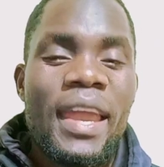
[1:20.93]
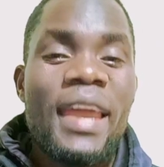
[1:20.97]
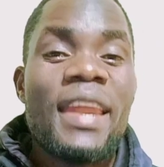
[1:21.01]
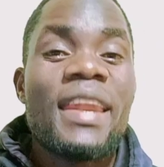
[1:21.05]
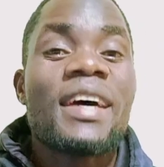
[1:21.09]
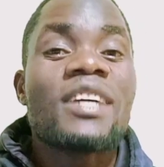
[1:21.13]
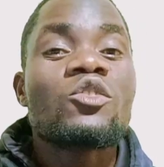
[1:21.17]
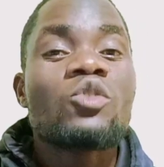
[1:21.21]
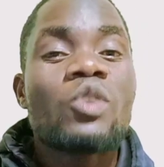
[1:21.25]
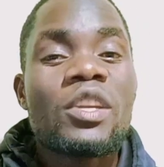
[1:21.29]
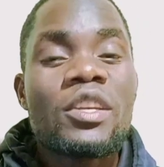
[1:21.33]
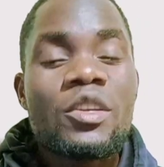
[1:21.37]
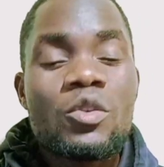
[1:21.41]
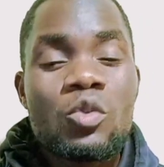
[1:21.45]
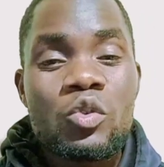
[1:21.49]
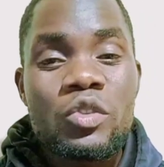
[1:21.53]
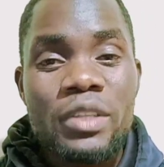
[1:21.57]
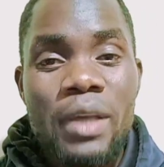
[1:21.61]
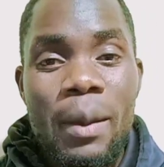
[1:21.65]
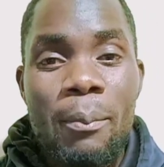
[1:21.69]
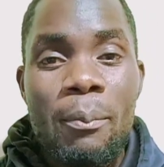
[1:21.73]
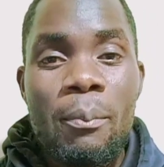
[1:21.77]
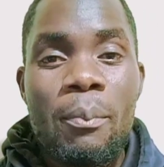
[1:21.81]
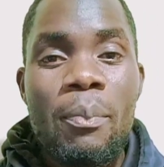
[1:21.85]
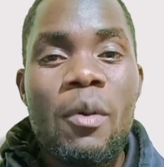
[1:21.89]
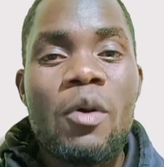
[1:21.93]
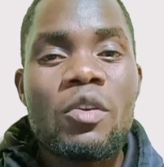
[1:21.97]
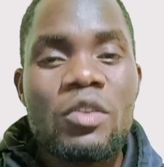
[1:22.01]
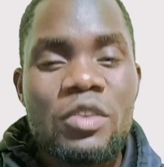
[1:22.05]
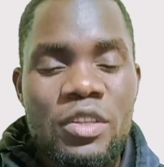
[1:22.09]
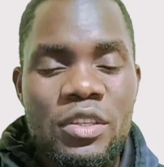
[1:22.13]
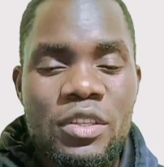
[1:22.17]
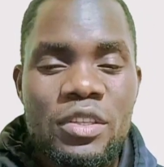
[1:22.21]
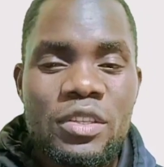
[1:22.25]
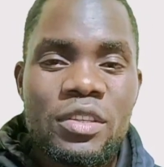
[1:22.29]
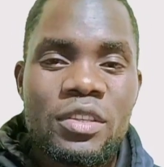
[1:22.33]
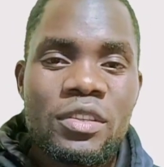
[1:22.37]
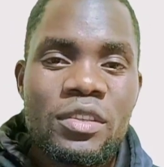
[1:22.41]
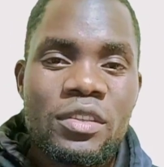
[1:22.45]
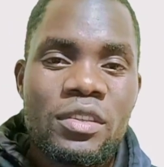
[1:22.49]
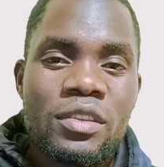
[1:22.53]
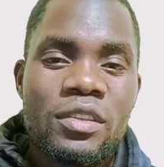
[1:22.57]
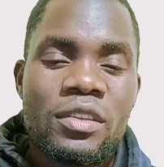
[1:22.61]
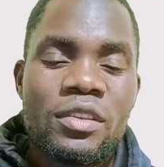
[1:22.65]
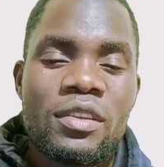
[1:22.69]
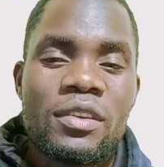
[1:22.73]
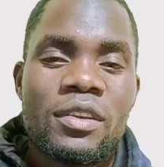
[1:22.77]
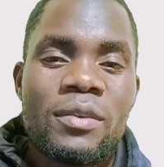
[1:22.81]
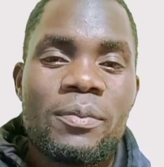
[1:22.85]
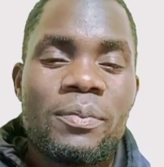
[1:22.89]
and actually to support
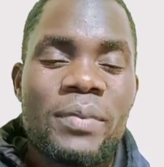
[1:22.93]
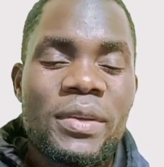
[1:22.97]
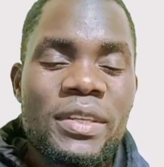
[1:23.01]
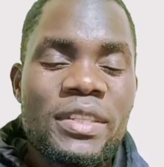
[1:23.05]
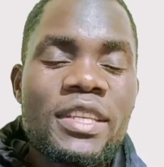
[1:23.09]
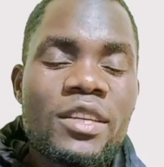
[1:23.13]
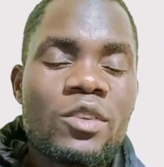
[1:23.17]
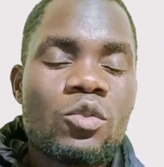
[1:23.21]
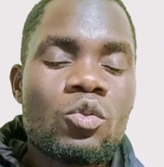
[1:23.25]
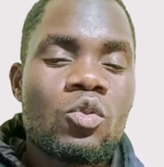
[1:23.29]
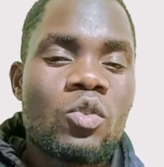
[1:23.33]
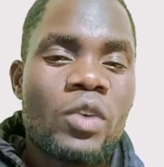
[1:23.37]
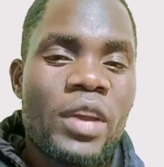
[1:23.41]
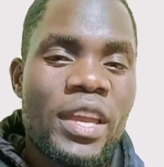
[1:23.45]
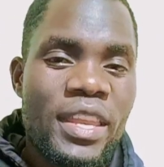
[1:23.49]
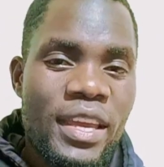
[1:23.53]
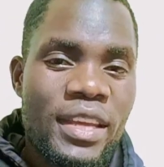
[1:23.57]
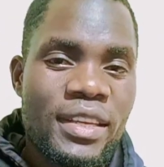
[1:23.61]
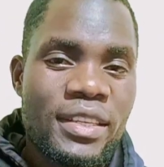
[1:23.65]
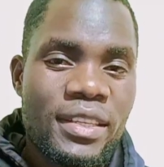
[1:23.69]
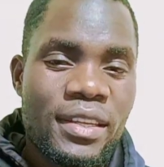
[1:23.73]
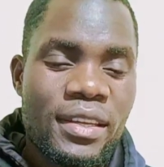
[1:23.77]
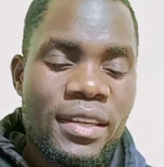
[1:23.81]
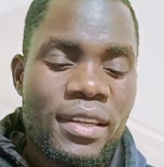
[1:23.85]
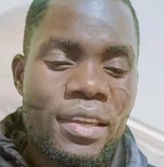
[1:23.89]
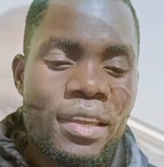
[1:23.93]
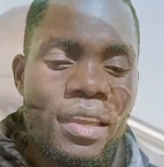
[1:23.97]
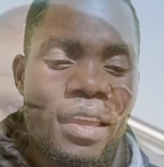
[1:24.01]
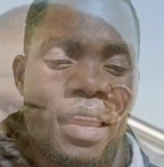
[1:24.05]
President Uhuru Kenyatta.